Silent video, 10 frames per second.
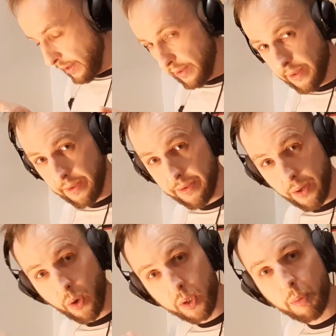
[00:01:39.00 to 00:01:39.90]
the
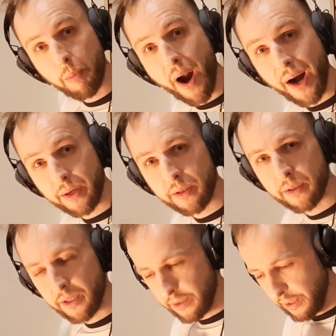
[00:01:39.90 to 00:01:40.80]
third part
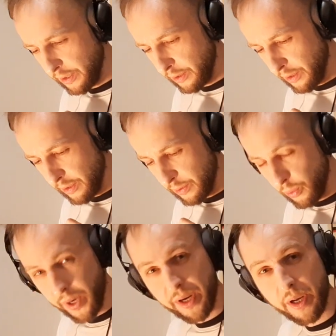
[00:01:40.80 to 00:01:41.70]
that is
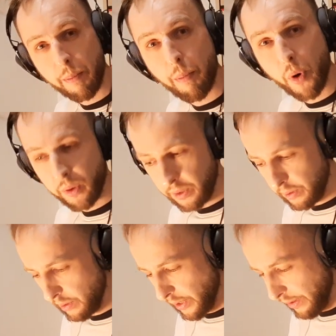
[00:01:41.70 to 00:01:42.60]
very
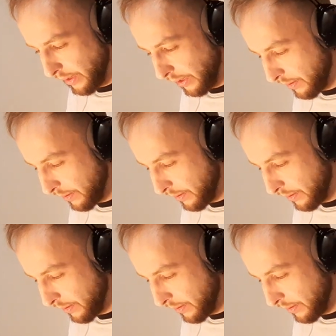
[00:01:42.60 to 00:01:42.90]
important, I think,